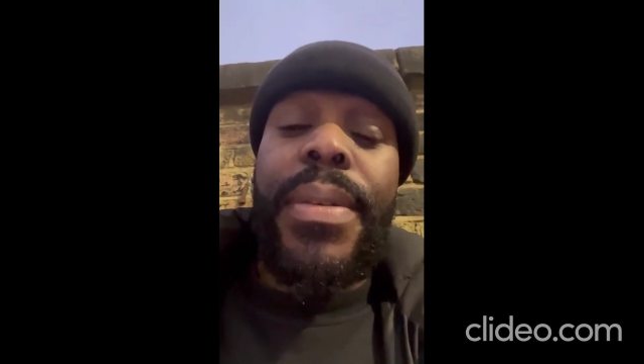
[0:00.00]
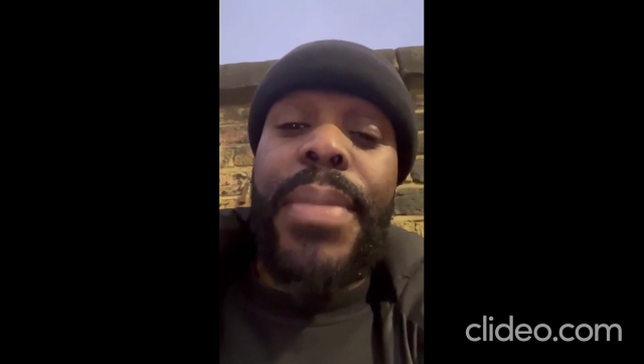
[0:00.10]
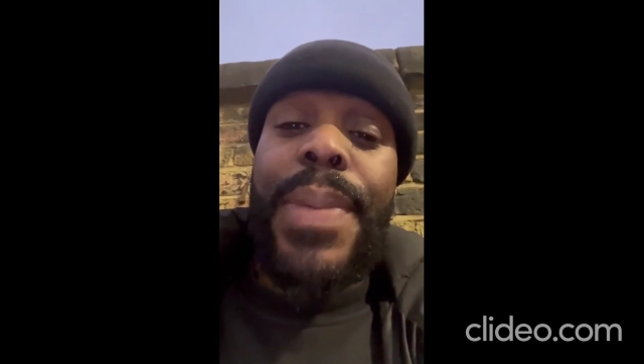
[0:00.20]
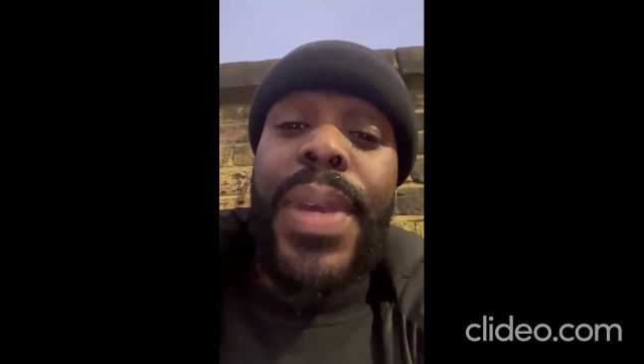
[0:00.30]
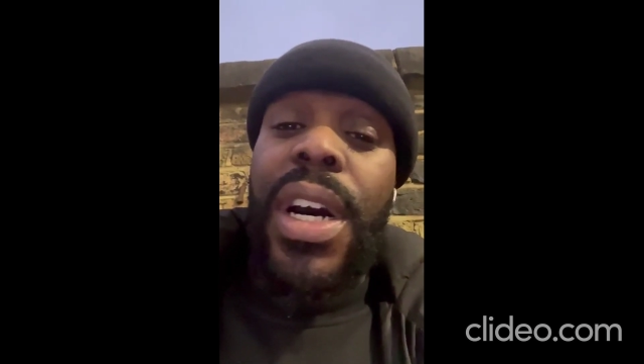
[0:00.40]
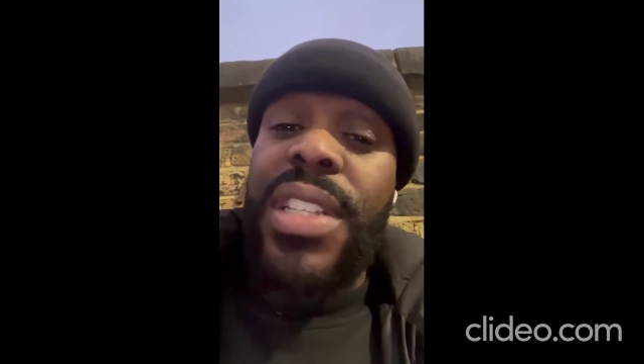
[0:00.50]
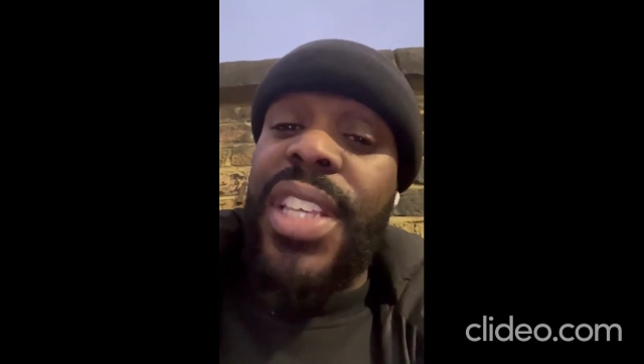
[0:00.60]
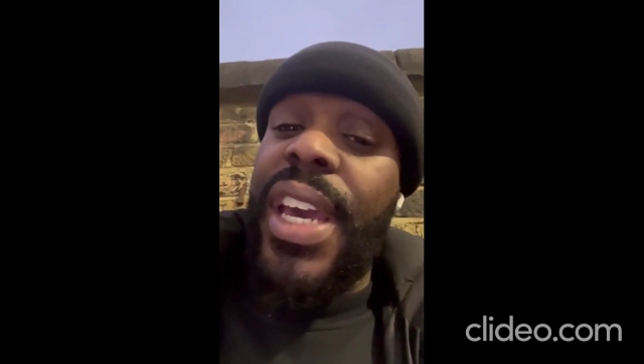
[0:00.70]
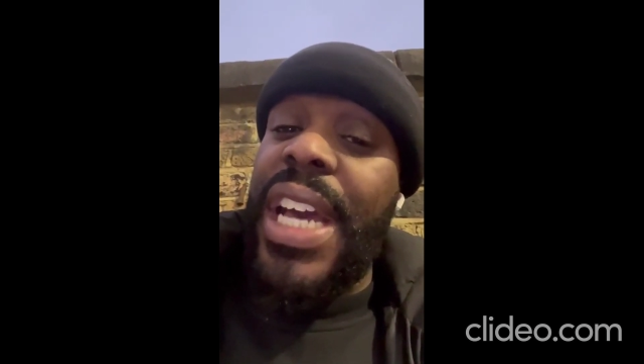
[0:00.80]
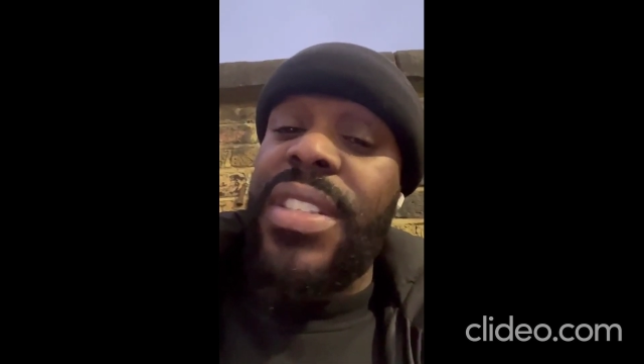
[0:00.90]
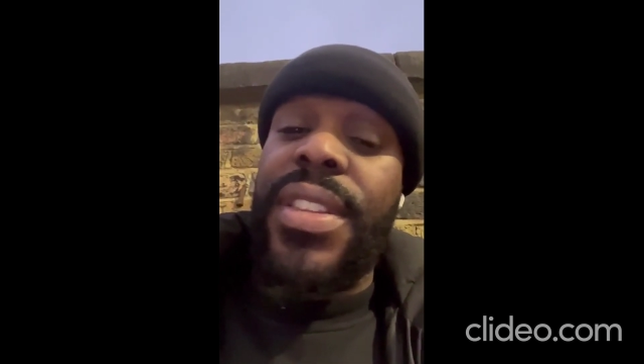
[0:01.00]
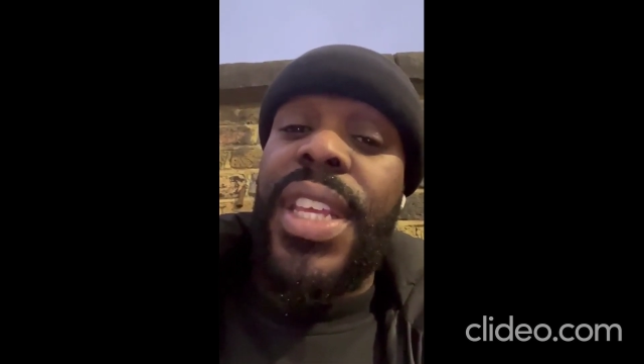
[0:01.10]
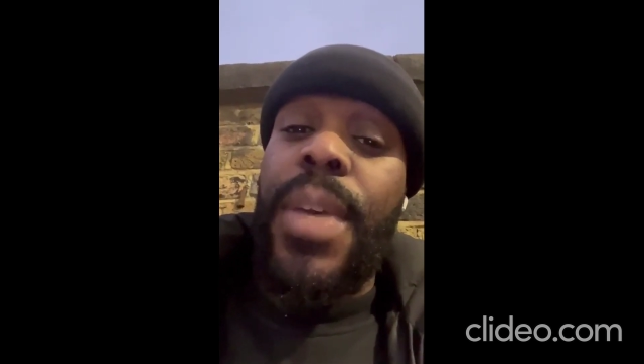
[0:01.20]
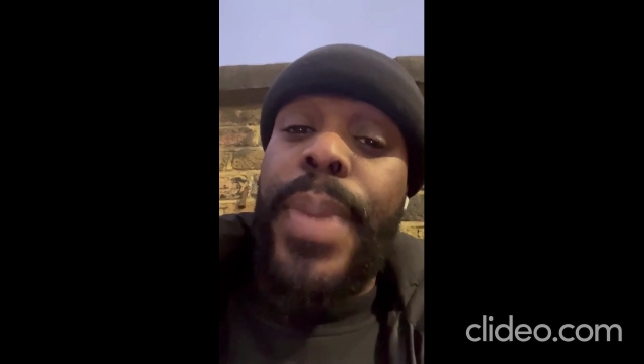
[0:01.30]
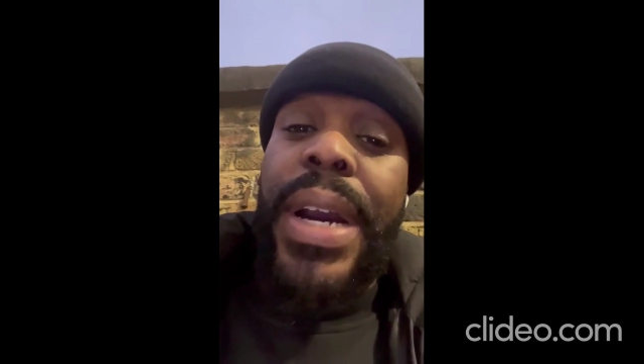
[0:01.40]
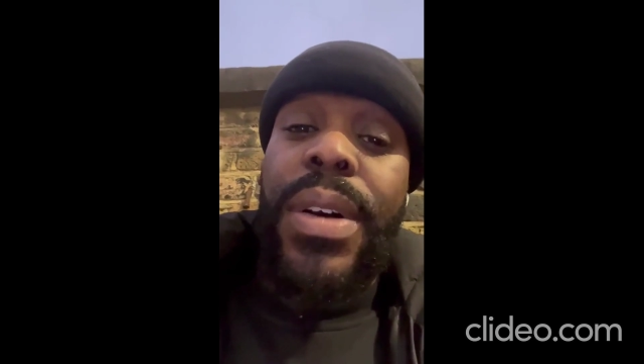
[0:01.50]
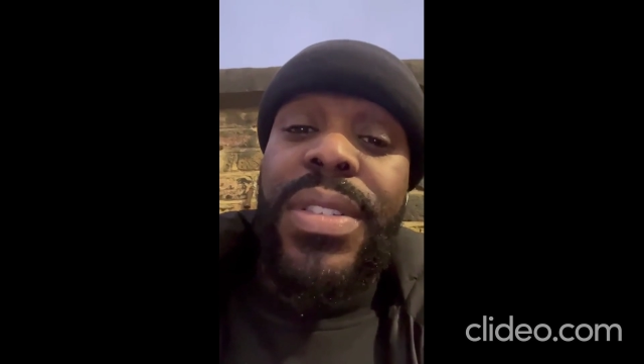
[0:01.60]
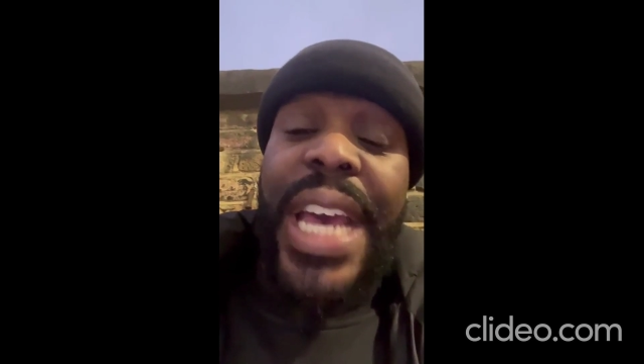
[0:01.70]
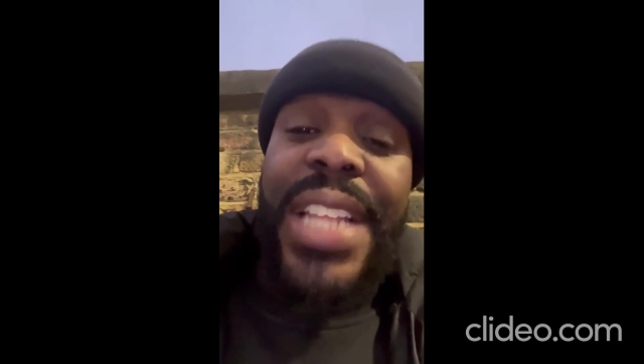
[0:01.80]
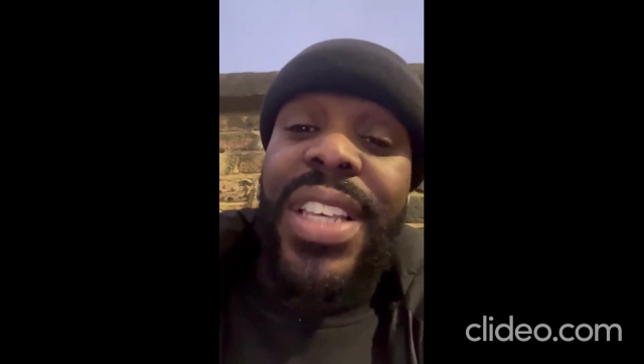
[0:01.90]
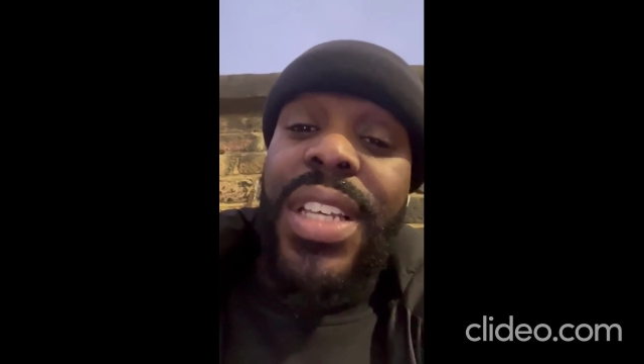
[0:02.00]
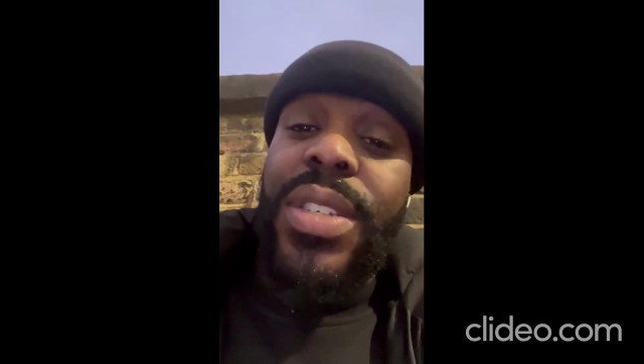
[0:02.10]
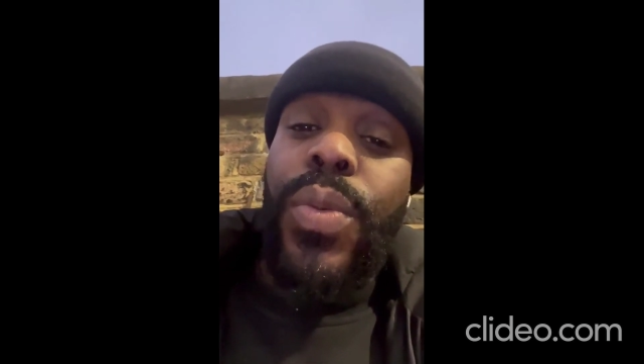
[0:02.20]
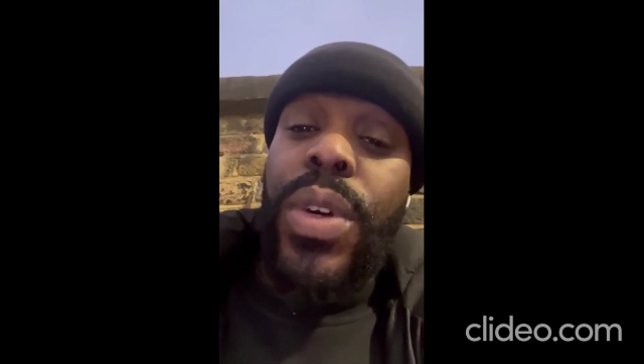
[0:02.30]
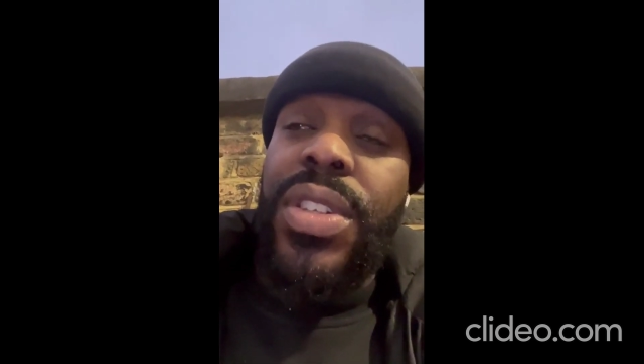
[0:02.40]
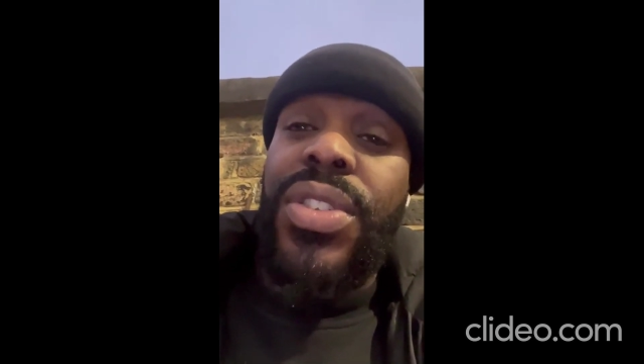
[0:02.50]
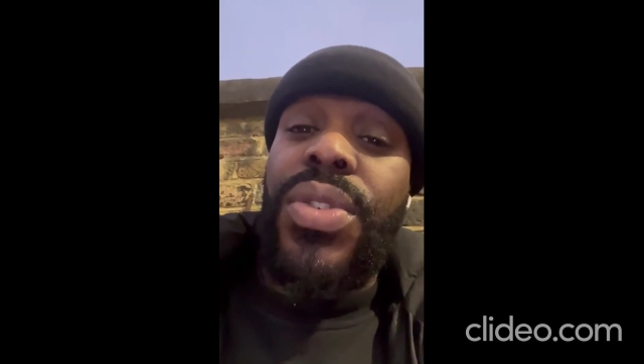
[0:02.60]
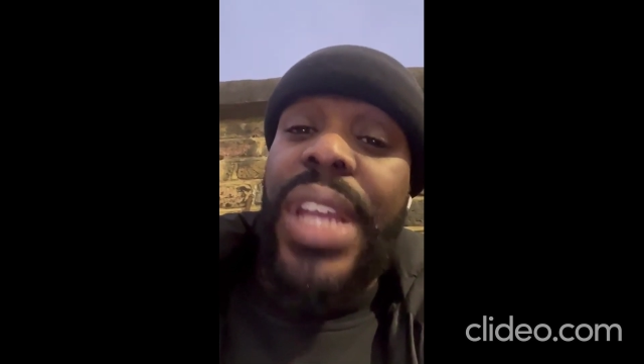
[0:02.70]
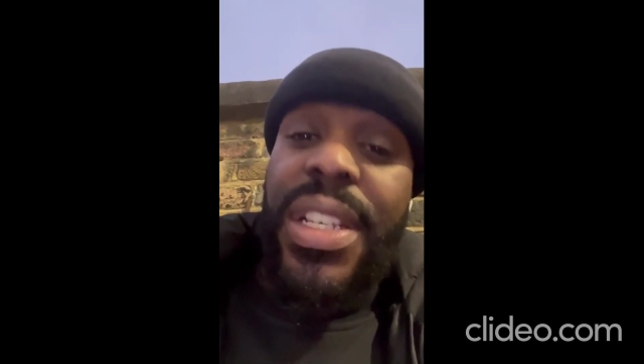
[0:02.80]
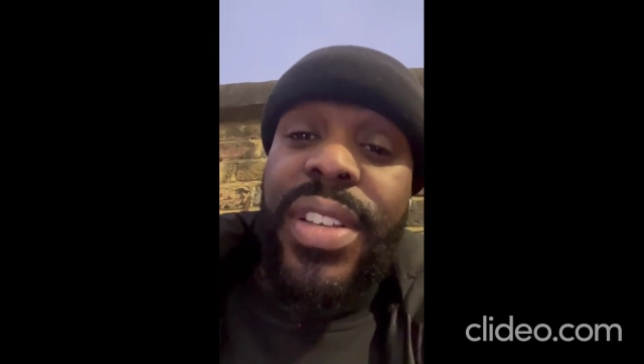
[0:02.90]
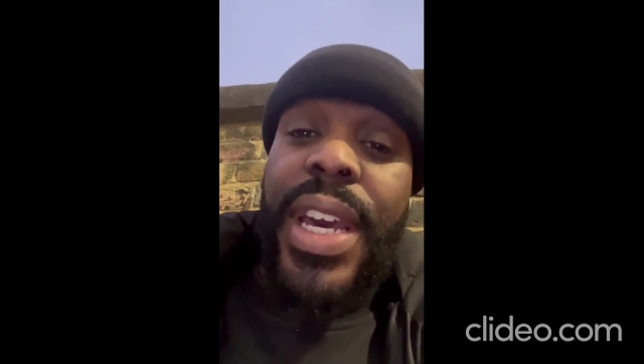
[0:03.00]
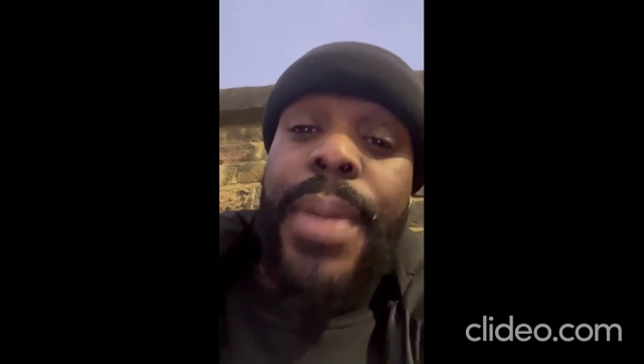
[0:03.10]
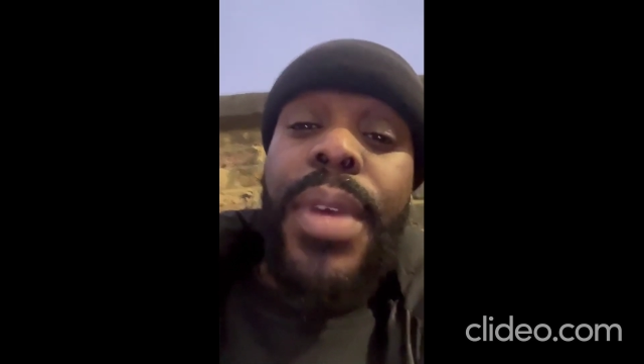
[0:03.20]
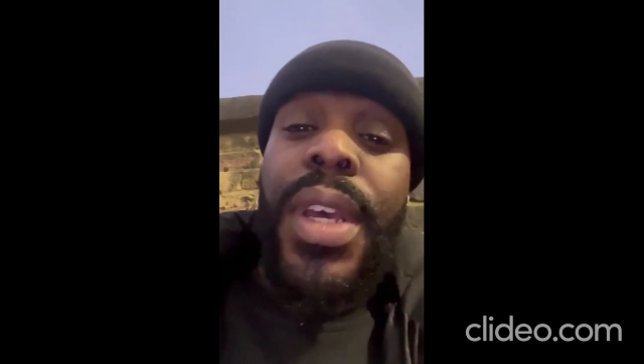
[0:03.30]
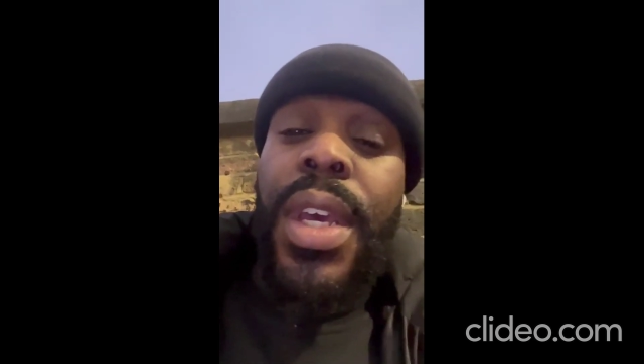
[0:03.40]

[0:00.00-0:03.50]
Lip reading: Maybe Arteta has to think about tactics and what to do next time.